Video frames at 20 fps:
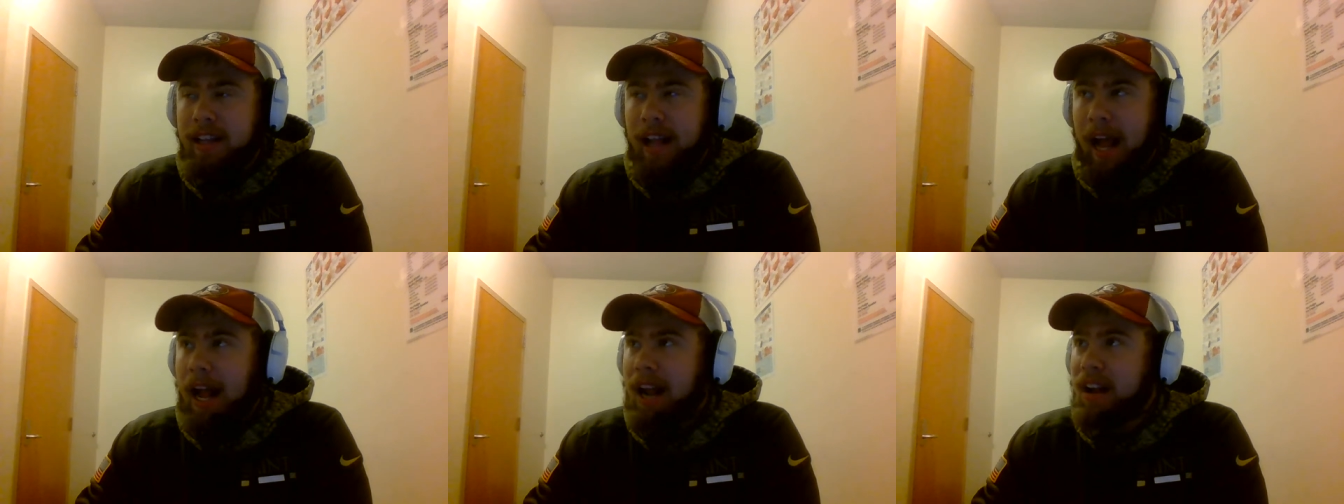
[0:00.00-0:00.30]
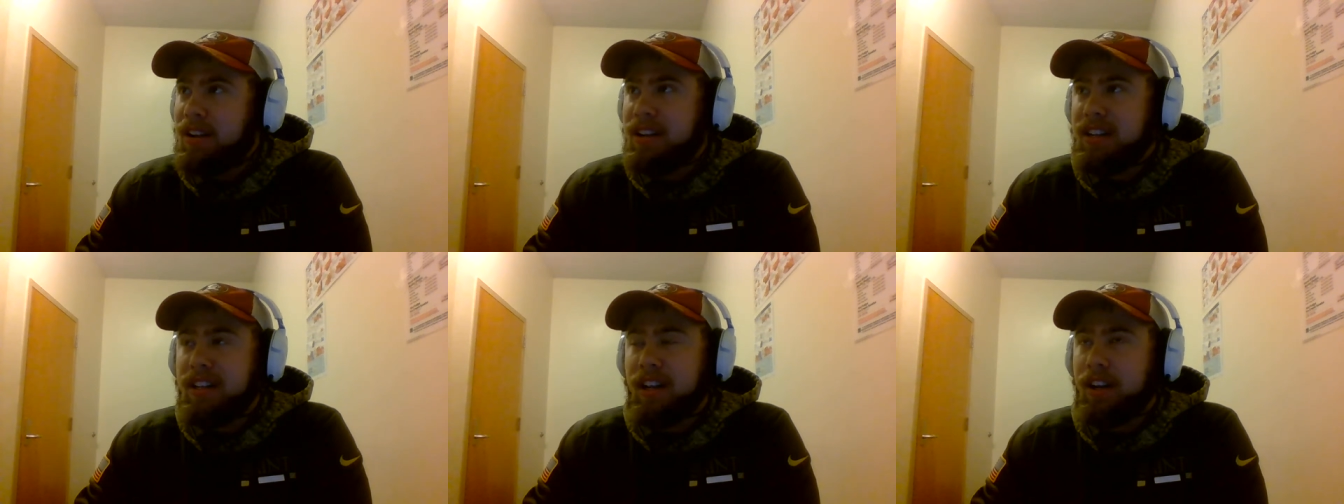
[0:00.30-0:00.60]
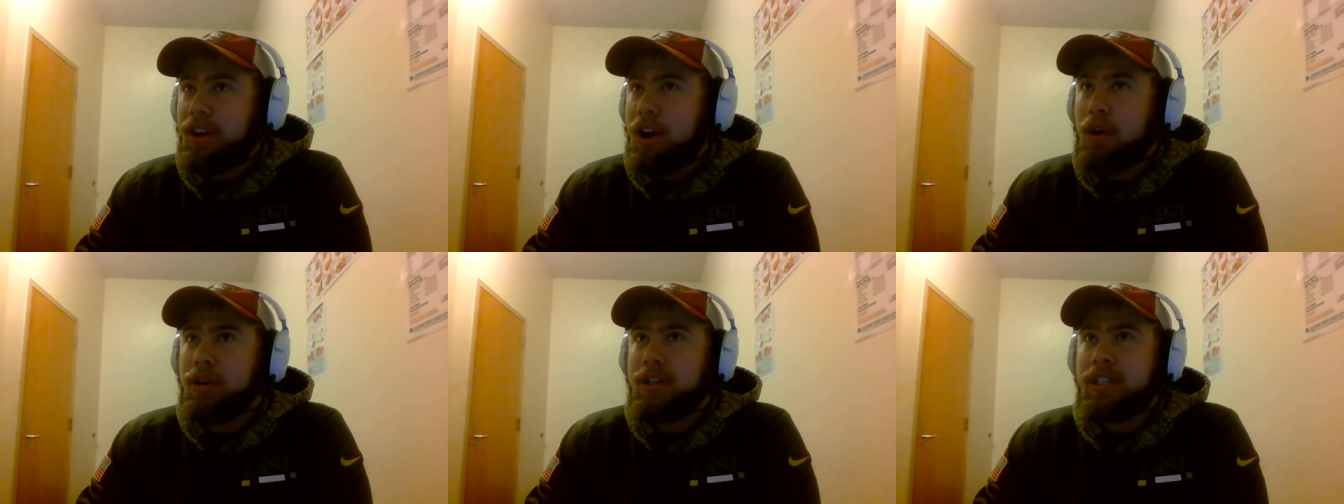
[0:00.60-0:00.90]
that the
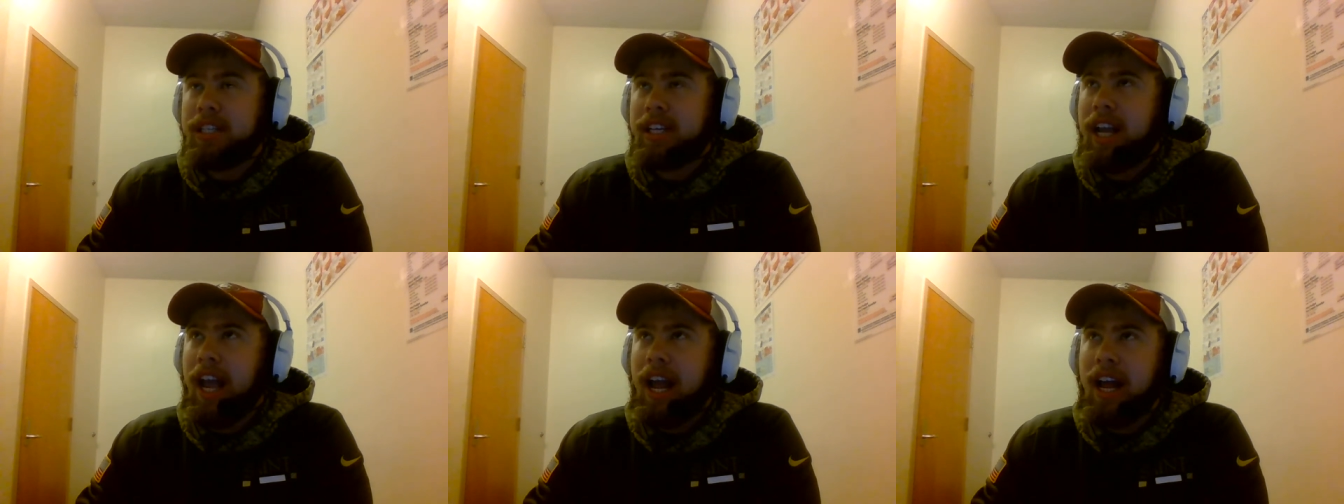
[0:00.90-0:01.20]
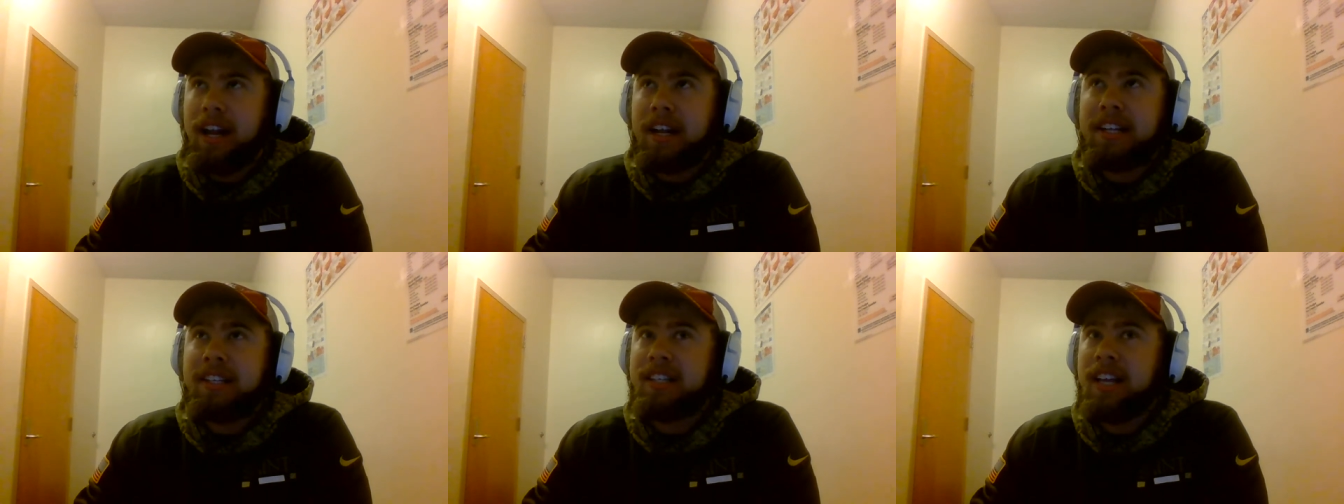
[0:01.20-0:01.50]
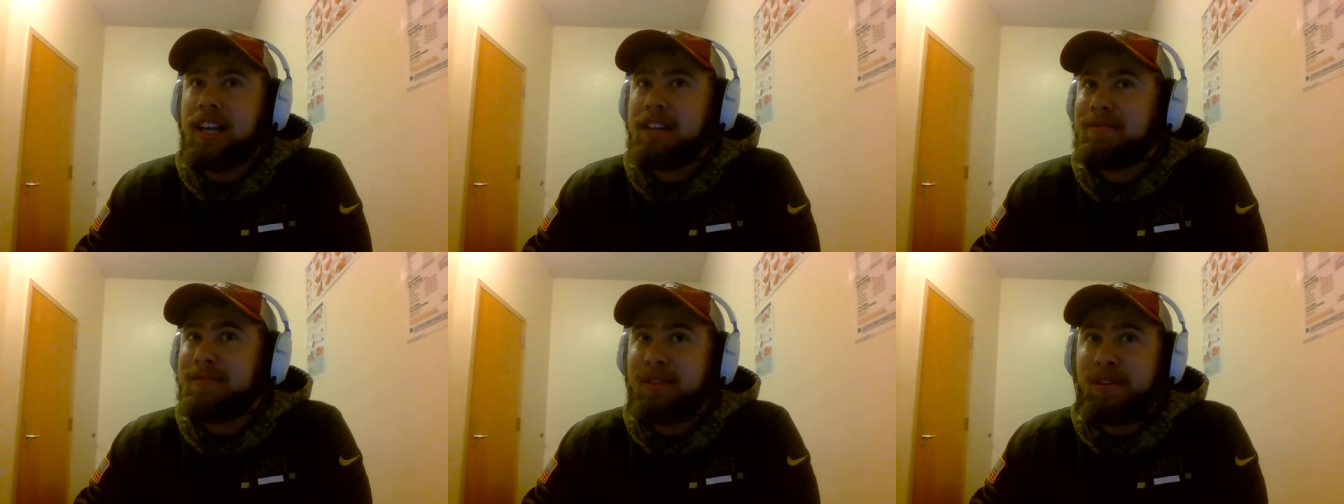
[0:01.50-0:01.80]
coaching candidates
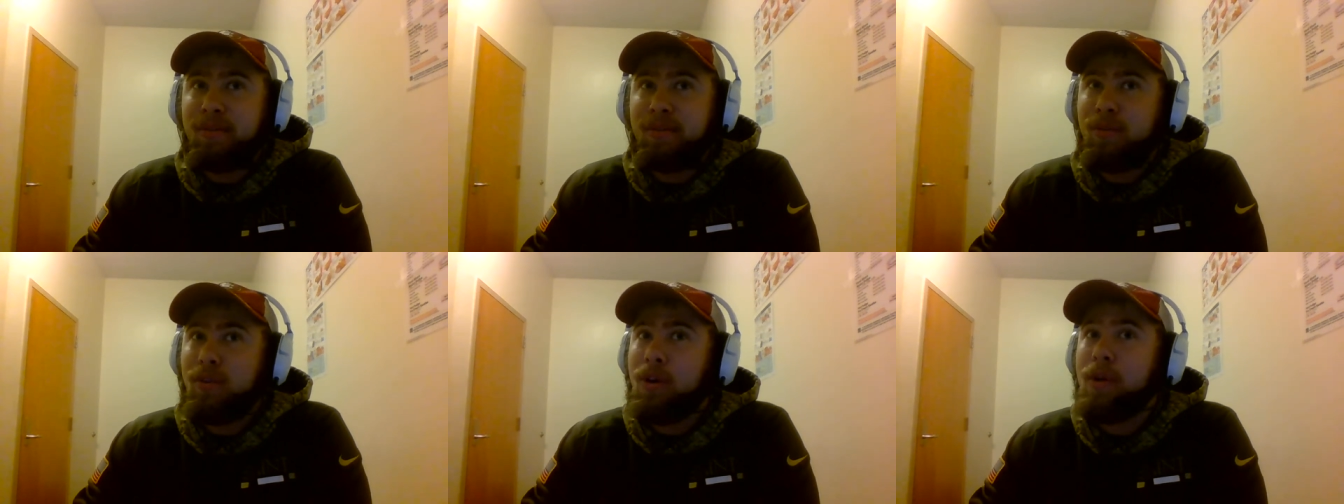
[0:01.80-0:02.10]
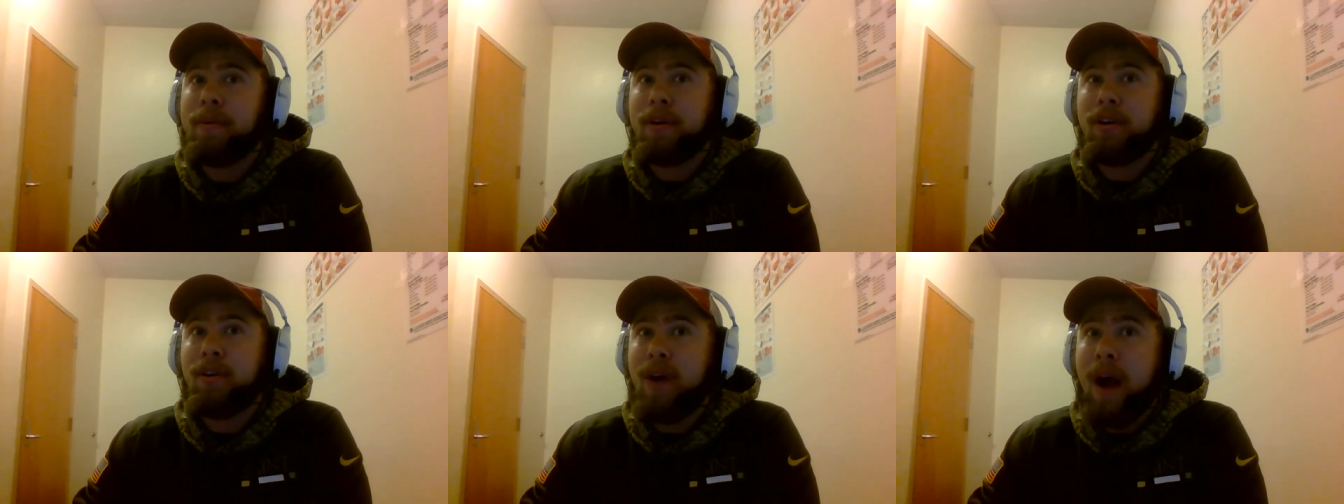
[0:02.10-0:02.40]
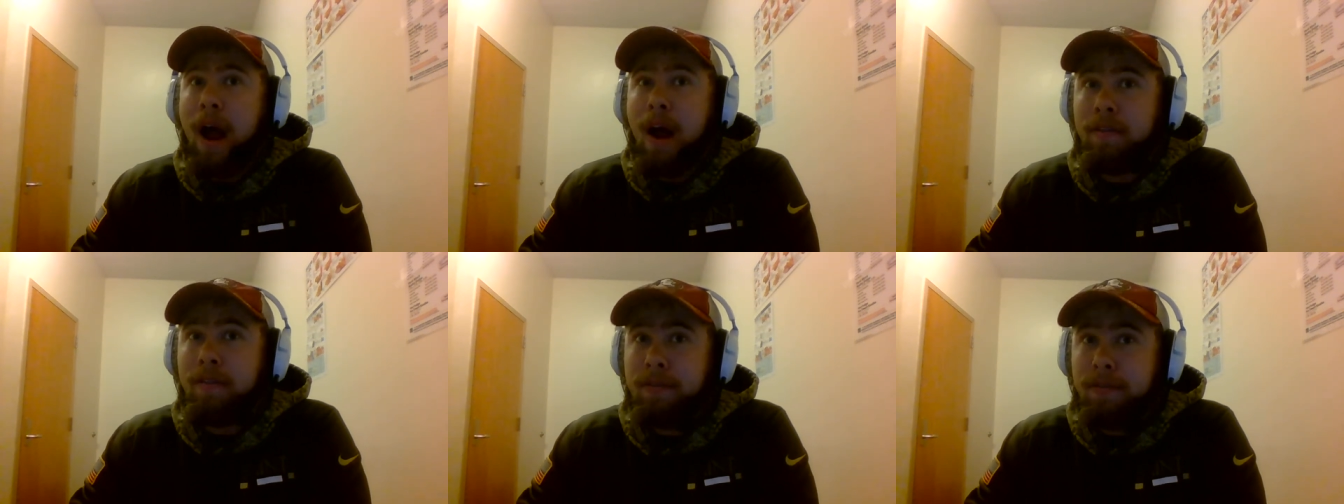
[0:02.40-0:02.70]
that's been rumored
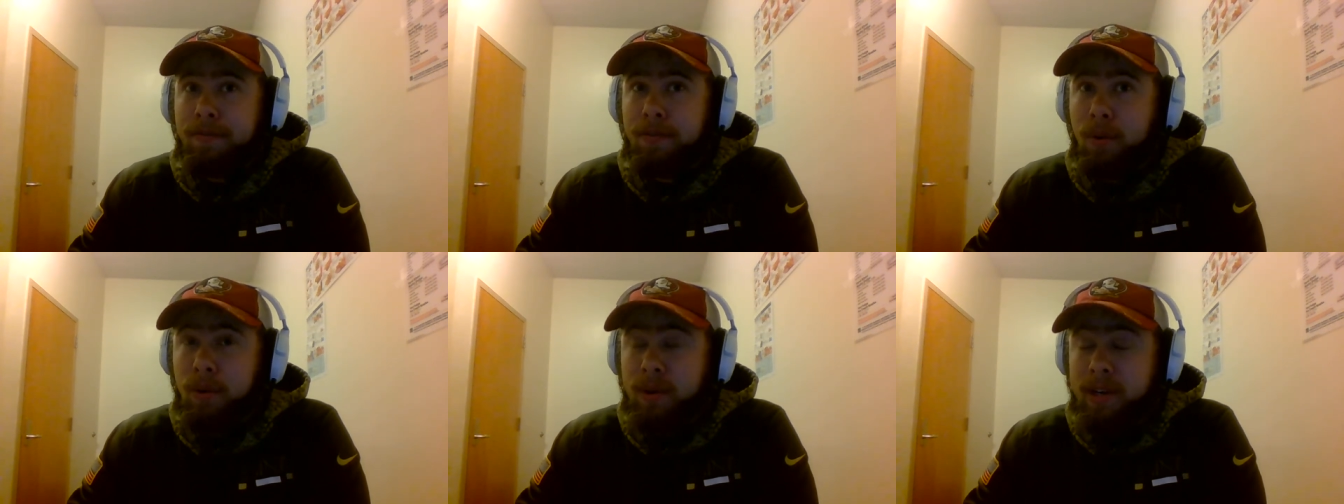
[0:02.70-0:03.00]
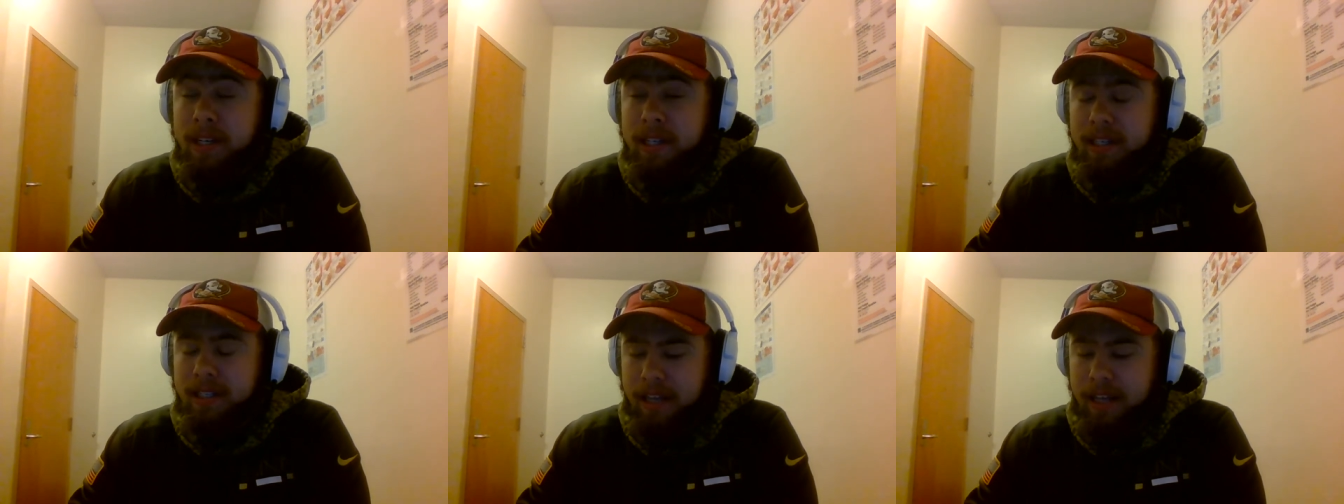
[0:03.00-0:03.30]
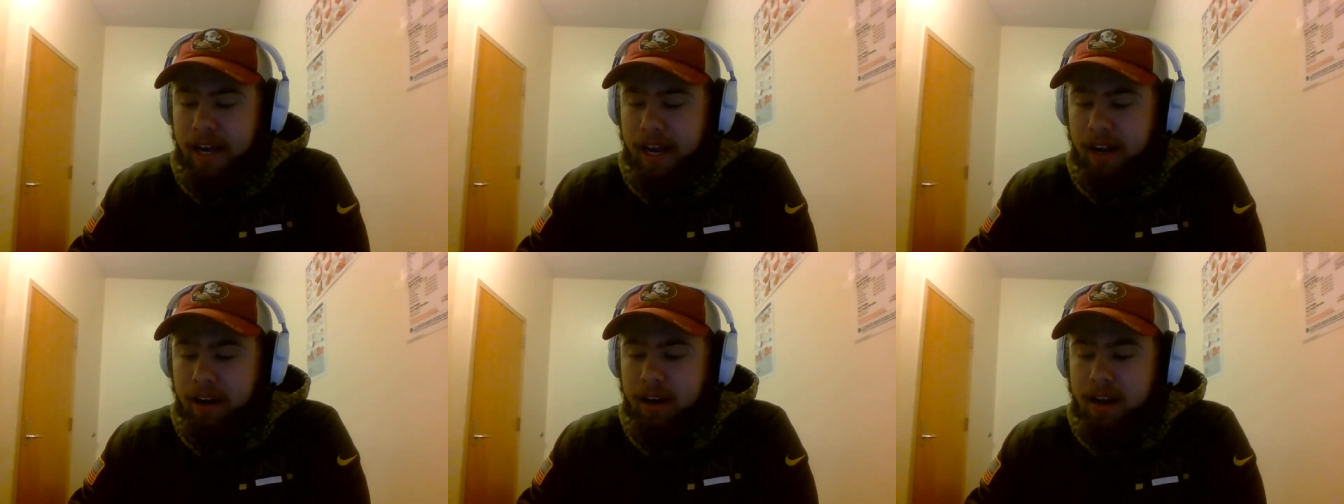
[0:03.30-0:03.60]
around for Florida
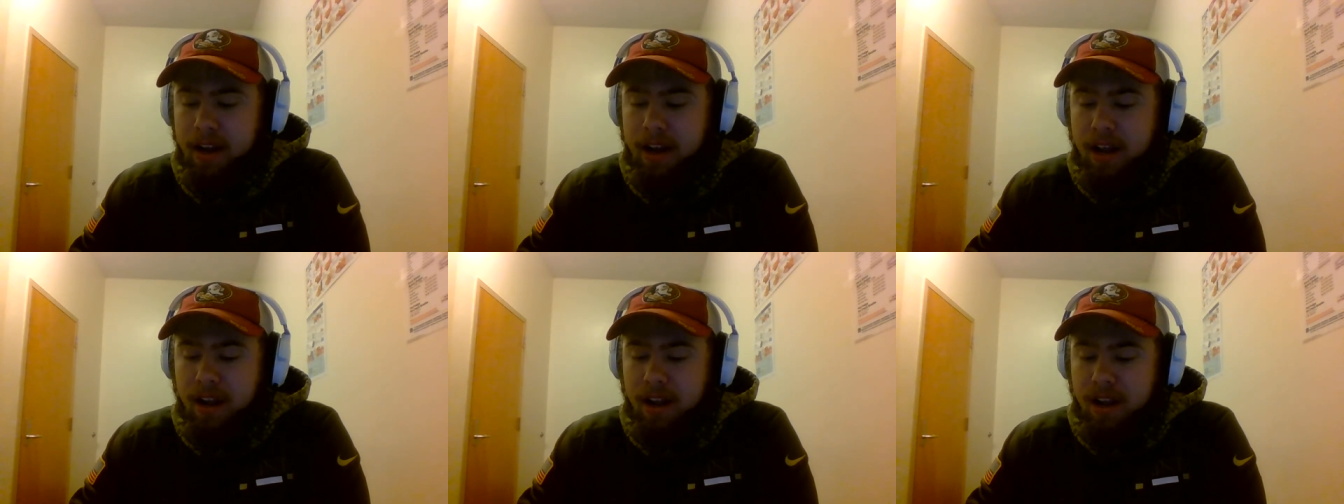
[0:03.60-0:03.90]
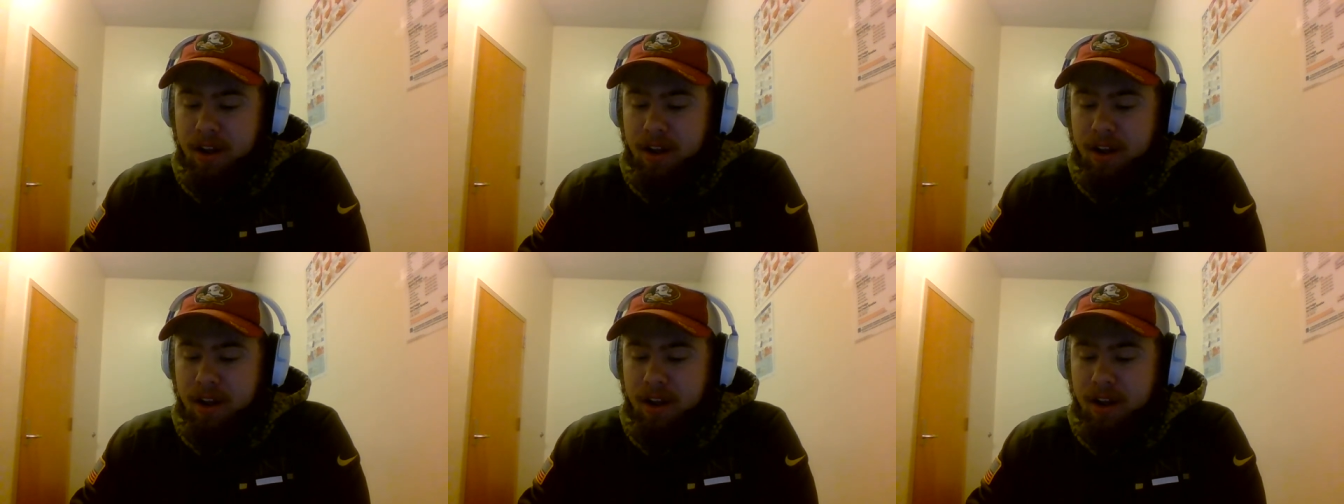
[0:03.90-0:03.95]
State